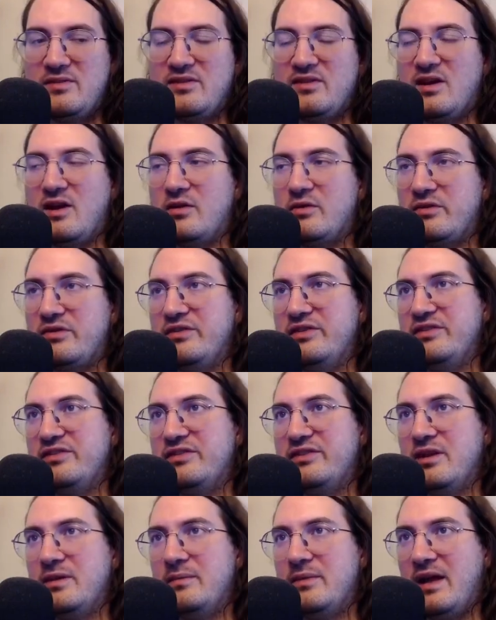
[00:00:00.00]
our
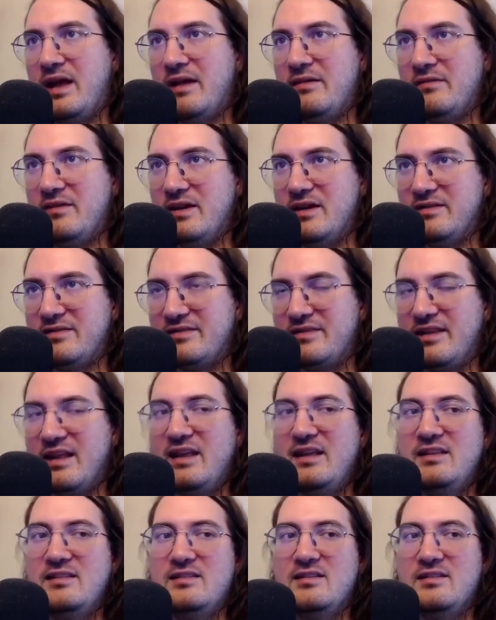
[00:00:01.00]
system have a
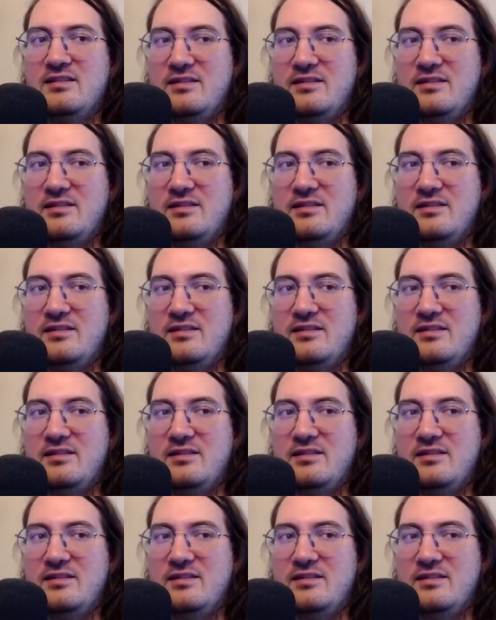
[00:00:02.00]
state,